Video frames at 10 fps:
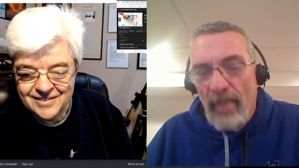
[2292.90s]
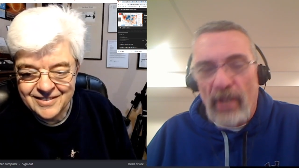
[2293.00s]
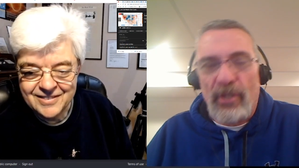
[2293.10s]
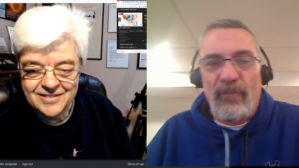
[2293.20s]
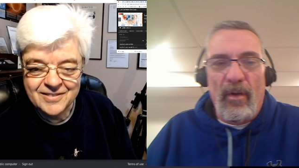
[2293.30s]

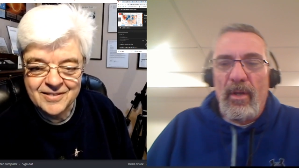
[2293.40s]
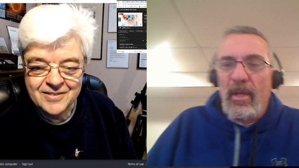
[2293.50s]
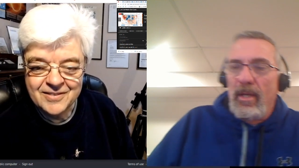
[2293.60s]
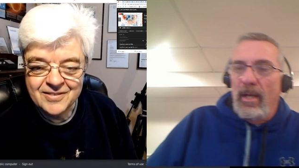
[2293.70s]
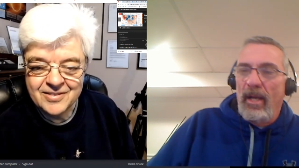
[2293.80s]
Speaker 1: much for.
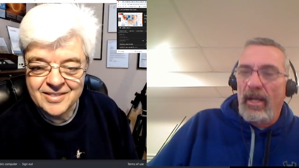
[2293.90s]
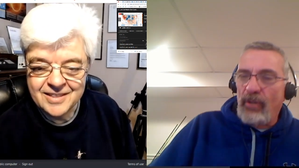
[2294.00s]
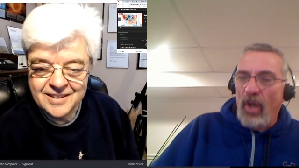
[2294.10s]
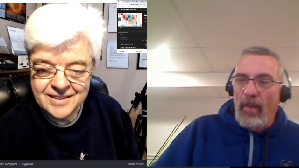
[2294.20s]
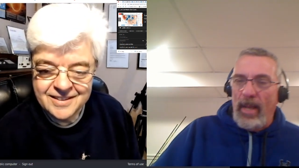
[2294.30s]
Uh,
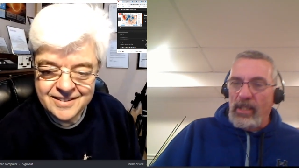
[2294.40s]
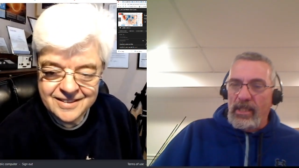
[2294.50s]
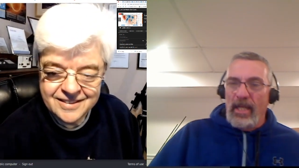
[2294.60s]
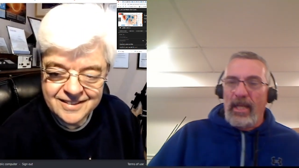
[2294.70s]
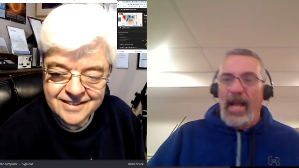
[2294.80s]
it's
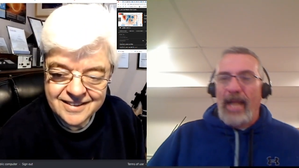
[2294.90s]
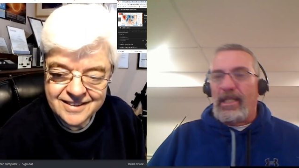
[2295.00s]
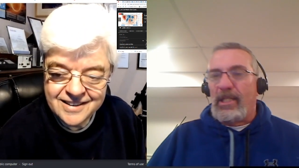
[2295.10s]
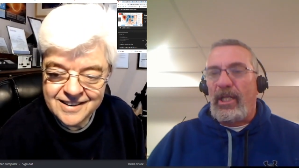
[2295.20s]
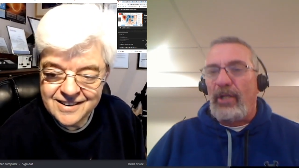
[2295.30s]
always
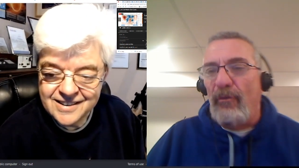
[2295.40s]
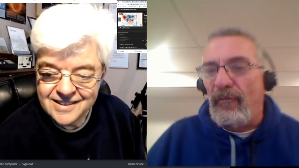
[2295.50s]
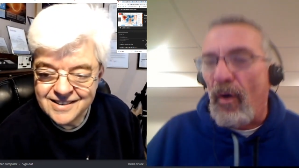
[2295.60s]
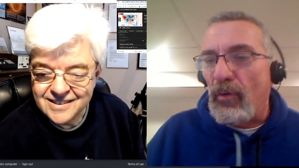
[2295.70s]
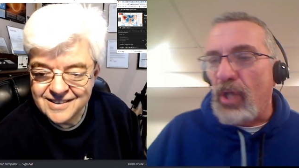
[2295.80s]
nice to see new
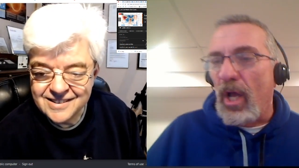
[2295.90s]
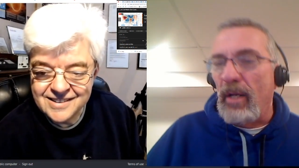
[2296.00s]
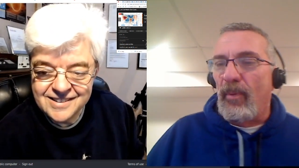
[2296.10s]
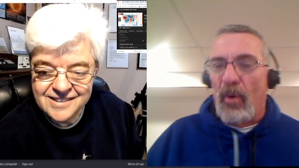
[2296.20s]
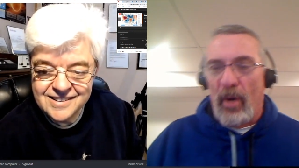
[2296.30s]
folks
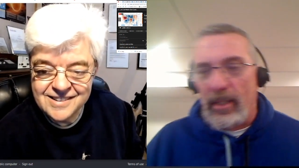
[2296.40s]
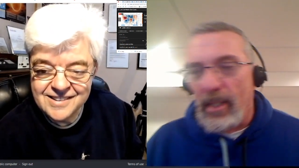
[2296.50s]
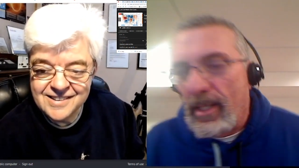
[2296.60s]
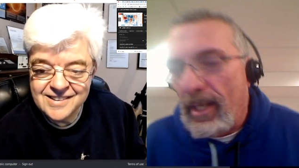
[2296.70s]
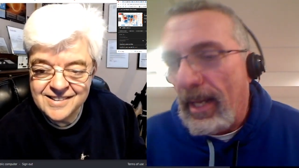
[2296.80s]
on board.
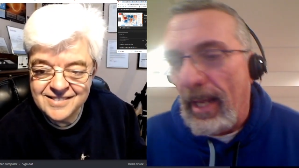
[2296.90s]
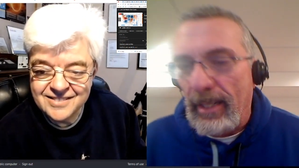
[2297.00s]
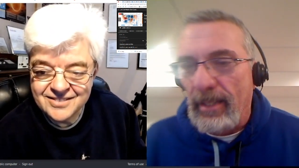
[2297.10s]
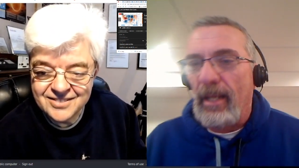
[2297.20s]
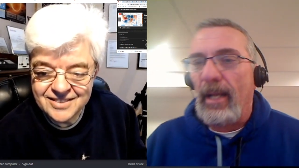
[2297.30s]

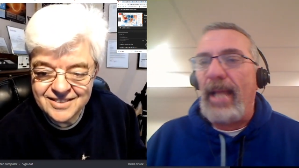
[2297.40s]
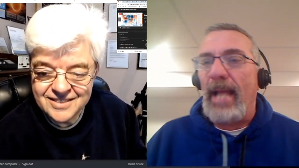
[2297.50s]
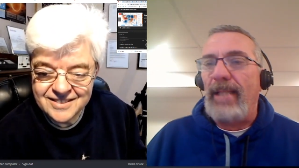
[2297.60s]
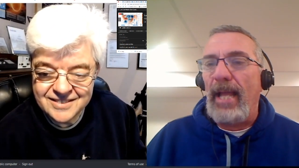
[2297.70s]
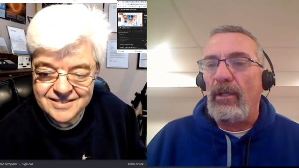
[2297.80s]
And uh,
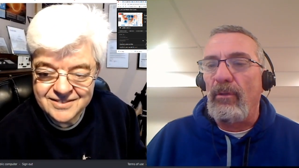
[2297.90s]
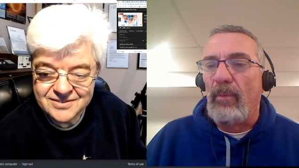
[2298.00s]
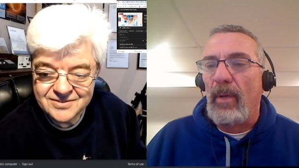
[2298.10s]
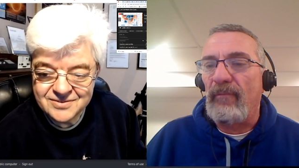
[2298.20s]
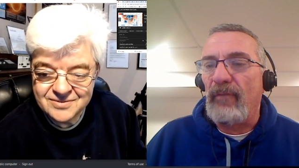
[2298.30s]
again, thank
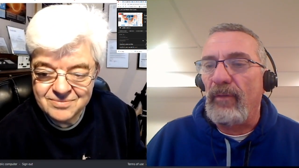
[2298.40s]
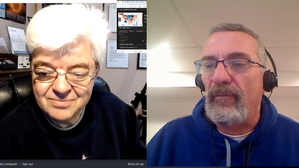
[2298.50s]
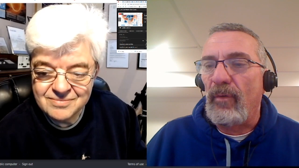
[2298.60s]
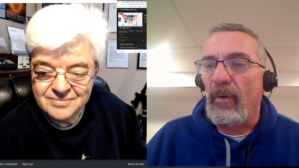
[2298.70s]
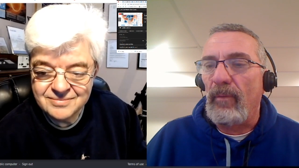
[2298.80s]
you uh, for
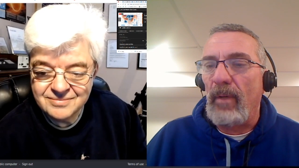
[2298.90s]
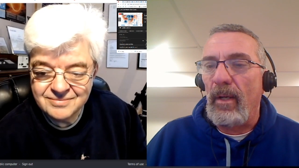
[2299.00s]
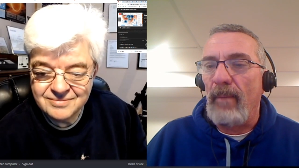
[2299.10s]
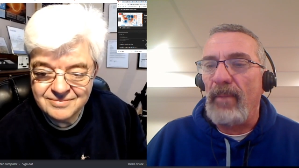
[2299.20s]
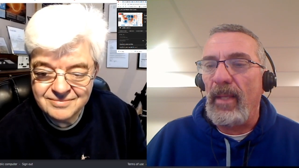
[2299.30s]
for
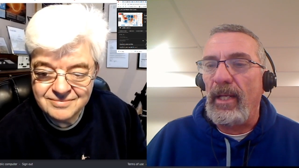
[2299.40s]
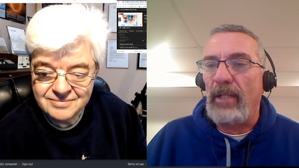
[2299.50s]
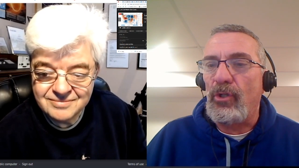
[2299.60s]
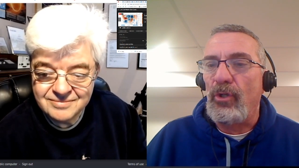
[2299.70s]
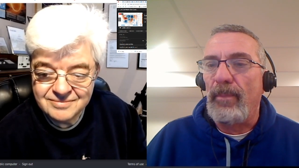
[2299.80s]
um,
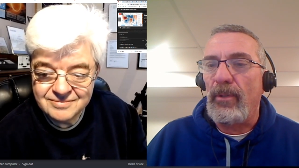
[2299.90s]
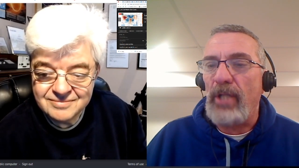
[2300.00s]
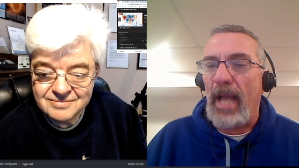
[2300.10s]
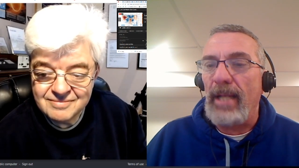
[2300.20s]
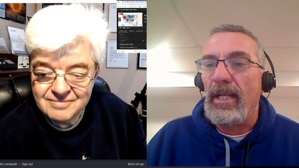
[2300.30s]
hitting super
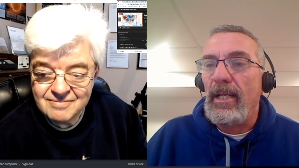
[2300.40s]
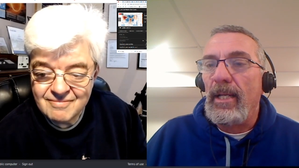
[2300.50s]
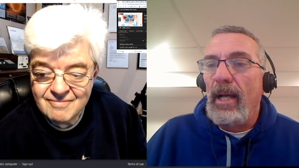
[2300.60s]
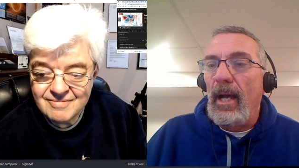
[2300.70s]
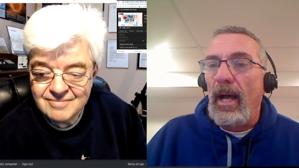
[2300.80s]
chat.
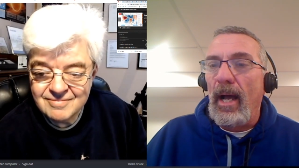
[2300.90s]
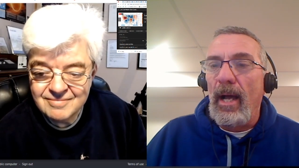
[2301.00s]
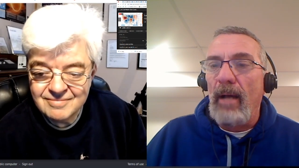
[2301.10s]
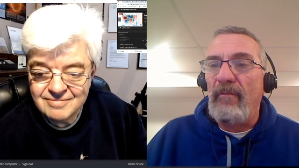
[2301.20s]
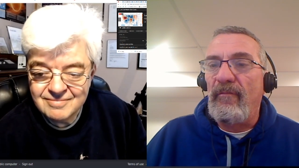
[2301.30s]

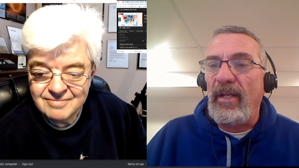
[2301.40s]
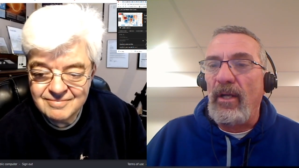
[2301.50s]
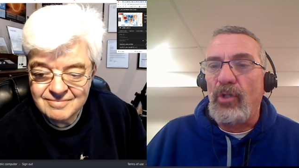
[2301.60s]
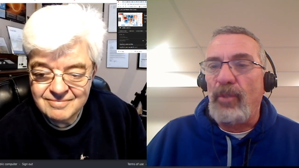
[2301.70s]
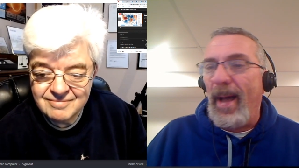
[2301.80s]
Uh,
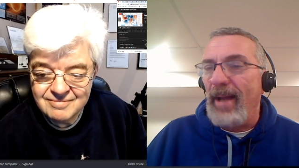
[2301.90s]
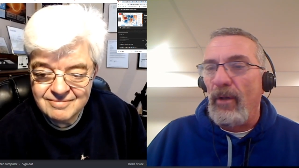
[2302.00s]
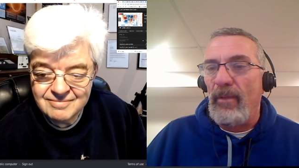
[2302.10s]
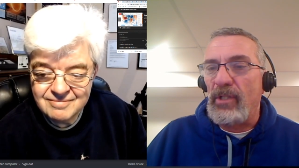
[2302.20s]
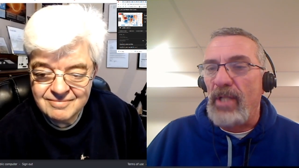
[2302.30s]
Vito
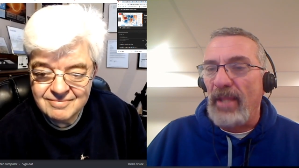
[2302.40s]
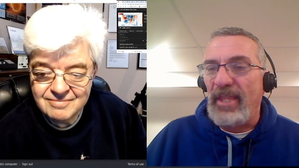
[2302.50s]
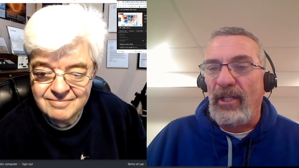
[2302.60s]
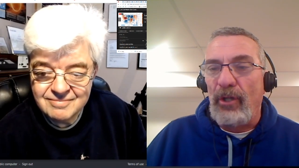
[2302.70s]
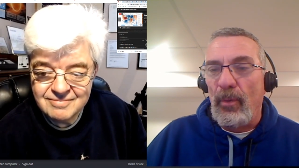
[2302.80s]
Spano, there's
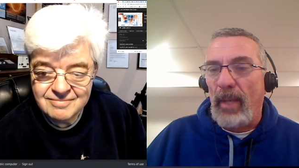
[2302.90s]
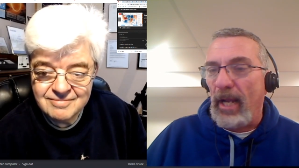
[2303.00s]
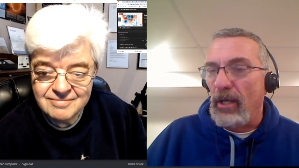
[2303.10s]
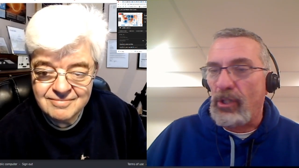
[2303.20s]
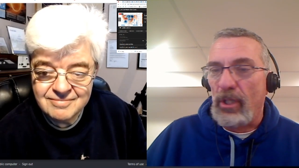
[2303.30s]
nothing new
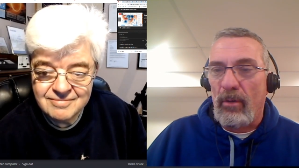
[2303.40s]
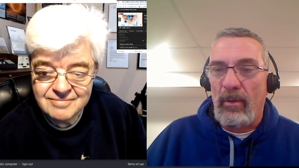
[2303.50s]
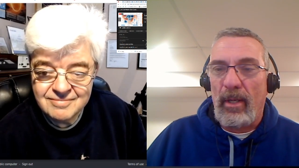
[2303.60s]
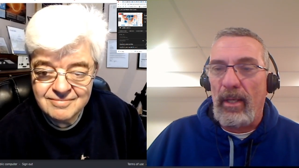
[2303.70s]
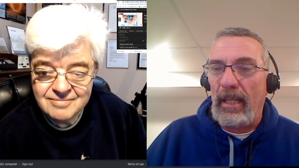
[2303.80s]
here.
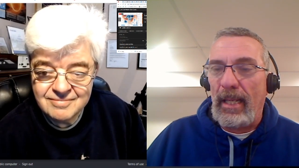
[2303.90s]
So, uh,